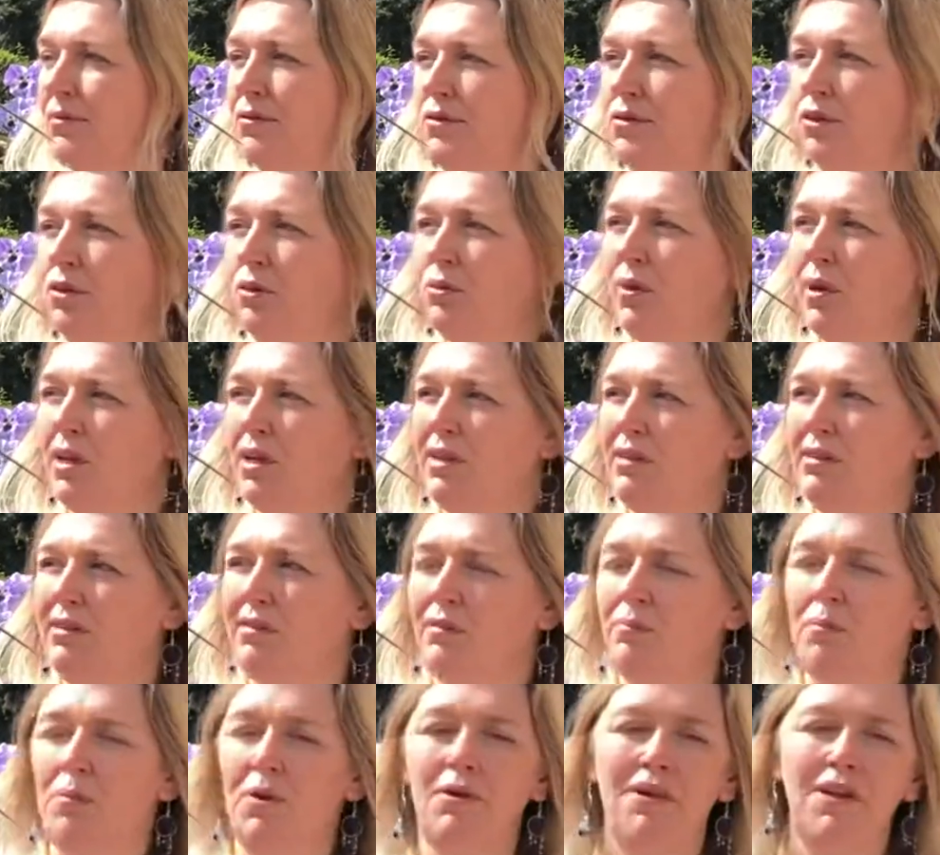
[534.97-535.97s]
towards
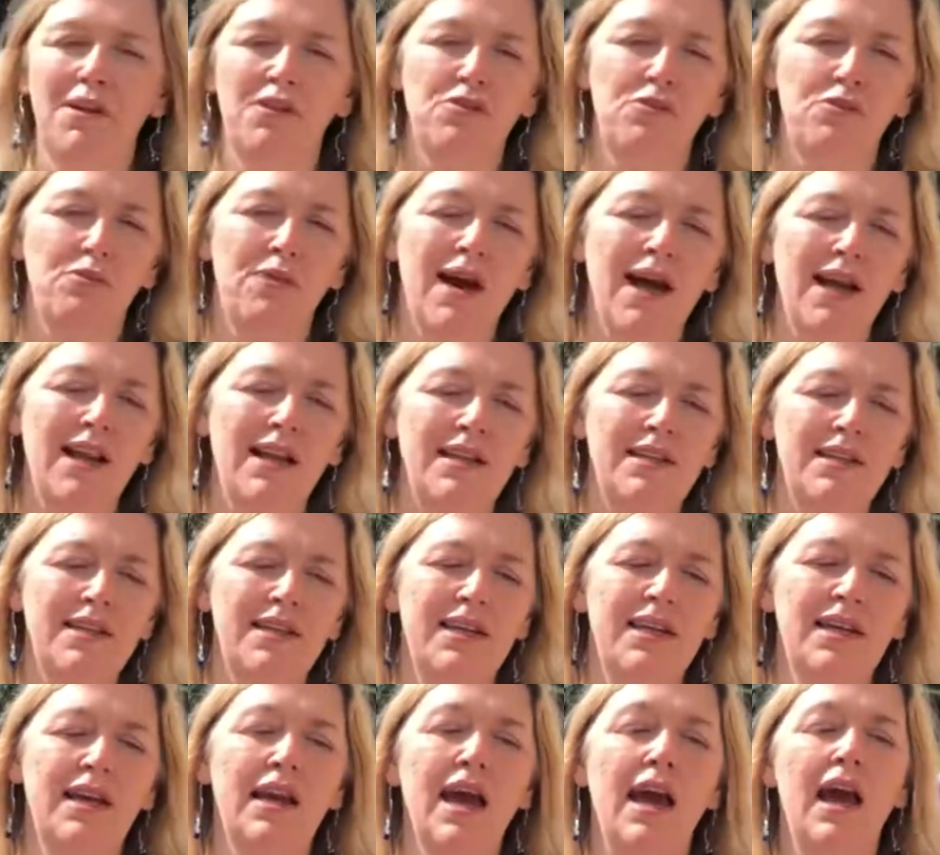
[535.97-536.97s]

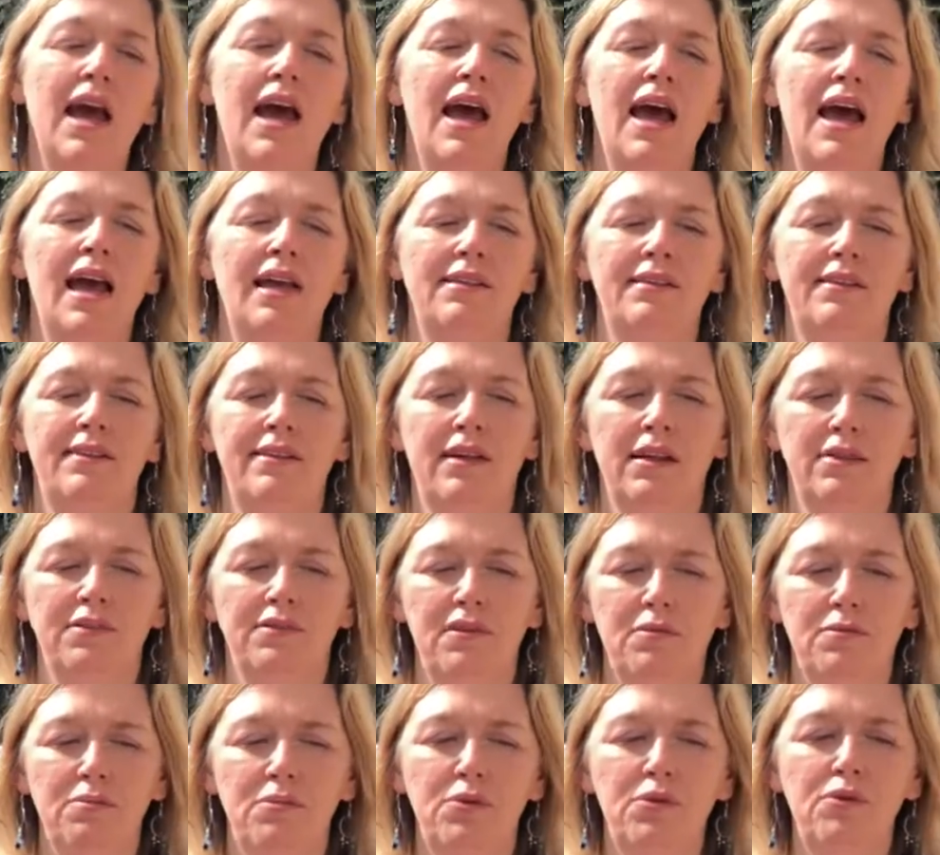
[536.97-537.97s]
spirituality and
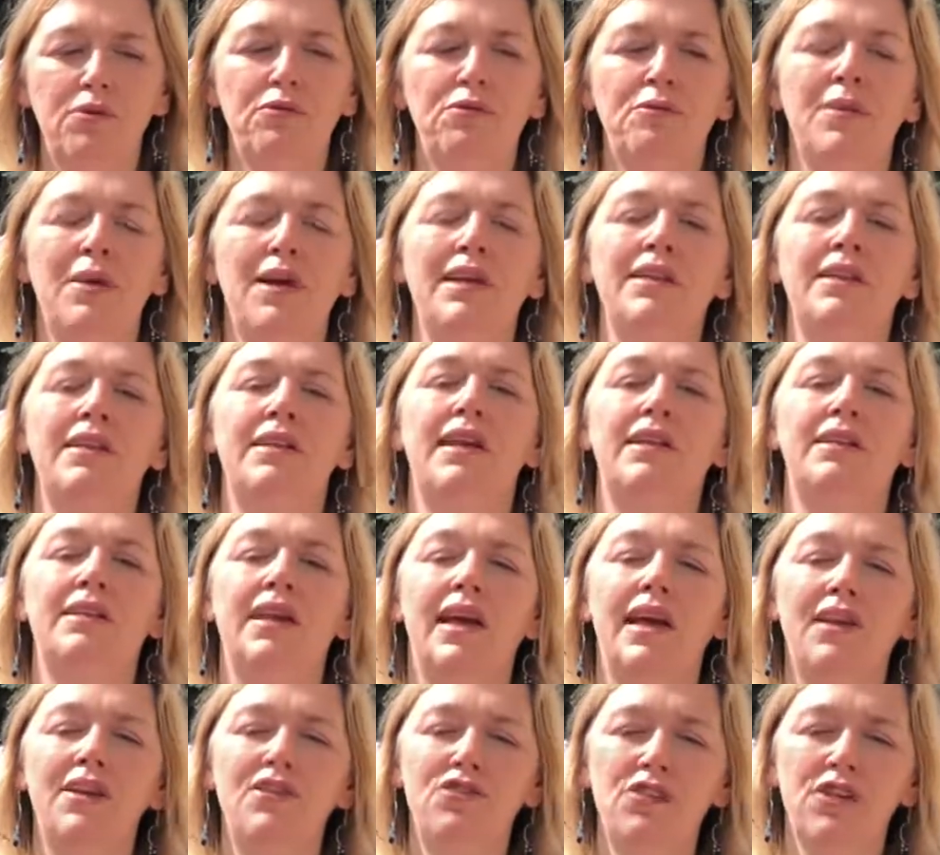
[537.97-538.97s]
self-improvement and
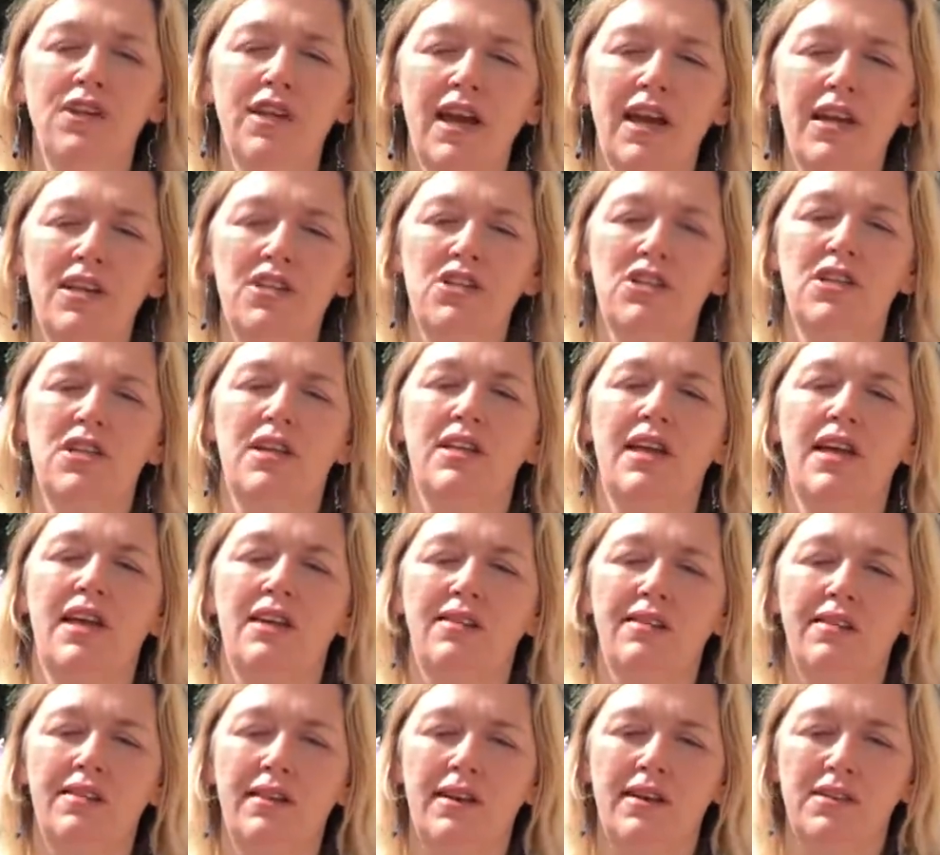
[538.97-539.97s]
education and
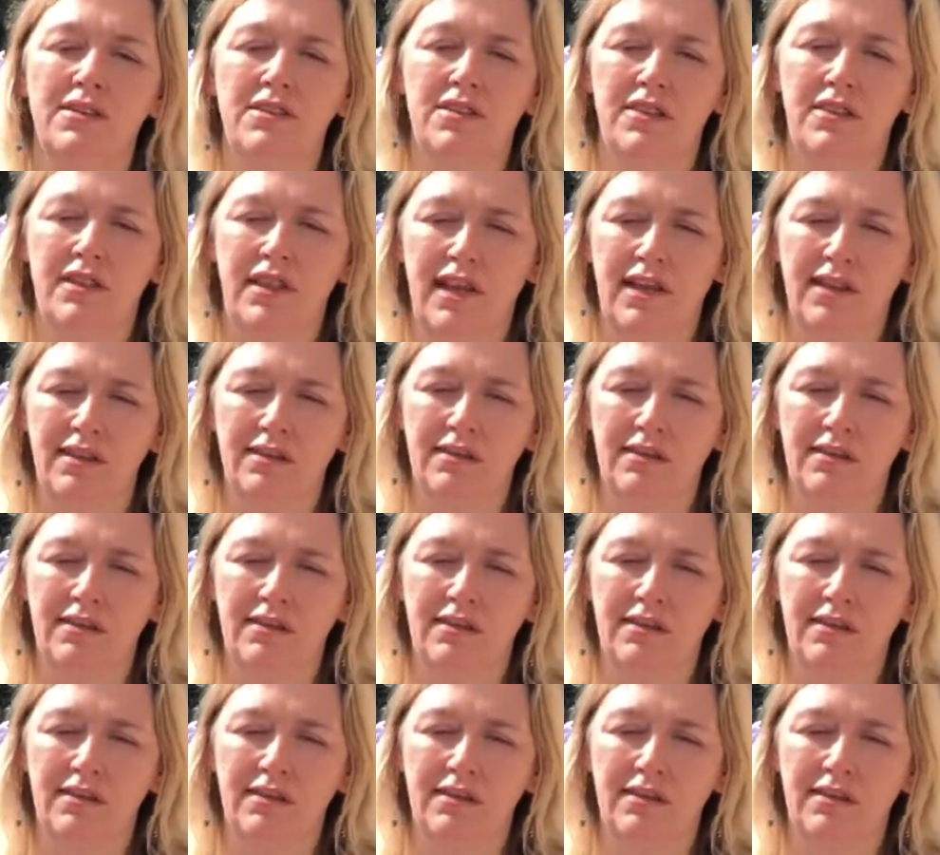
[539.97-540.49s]
such things.